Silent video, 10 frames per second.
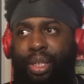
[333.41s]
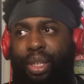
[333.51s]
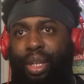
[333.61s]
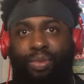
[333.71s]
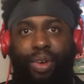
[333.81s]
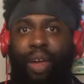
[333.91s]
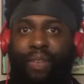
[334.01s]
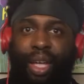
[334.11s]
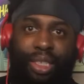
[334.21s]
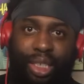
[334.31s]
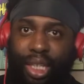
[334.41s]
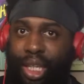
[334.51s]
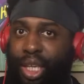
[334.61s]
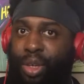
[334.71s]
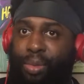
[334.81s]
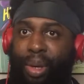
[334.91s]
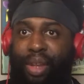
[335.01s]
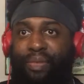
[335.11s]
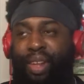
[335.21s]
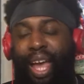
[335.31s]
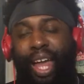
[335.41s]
and Ralph has to get healed by the Flash.